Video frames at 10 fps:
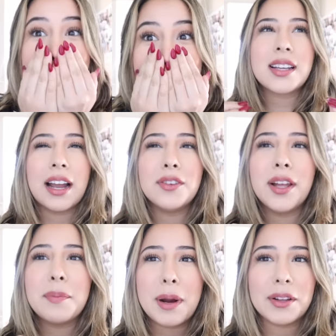It's kind of
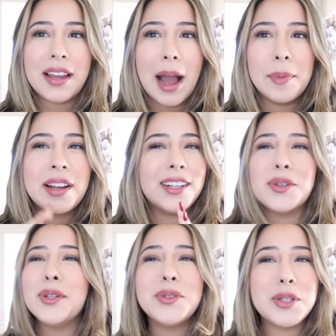like barely happening. I
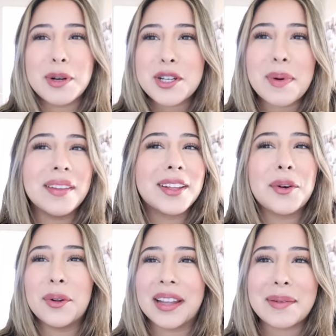don't know too much about like
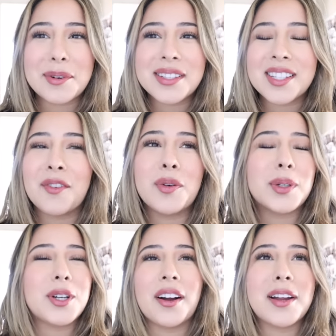the whole labor and stuff. We
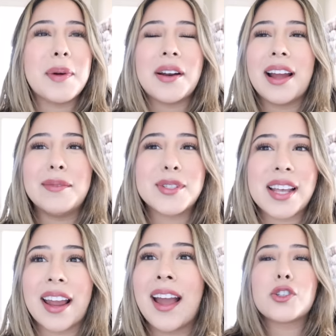were talking about it. I'm
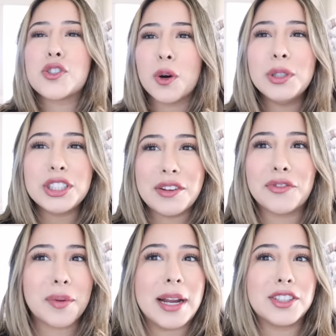just like, there's so much
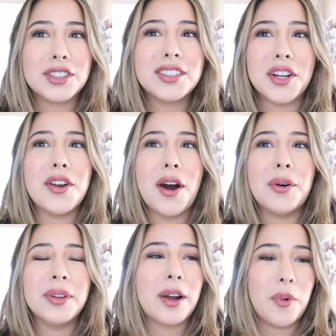information to
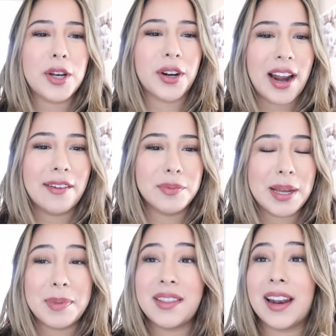know like when you're gonna have a
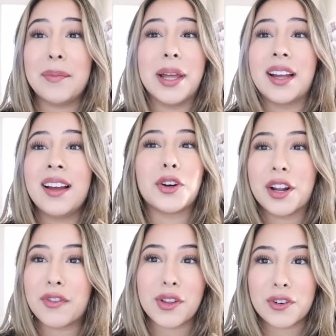baby that I'm like
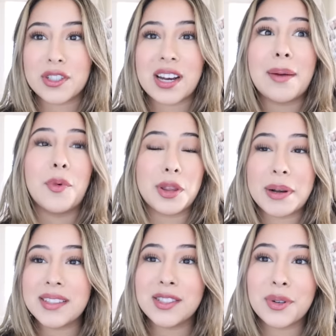learning for the first time with
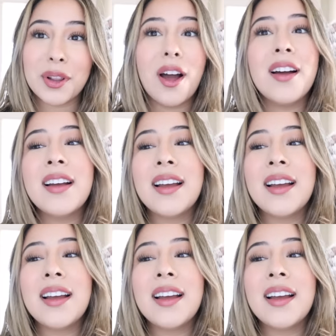my sister-in-law.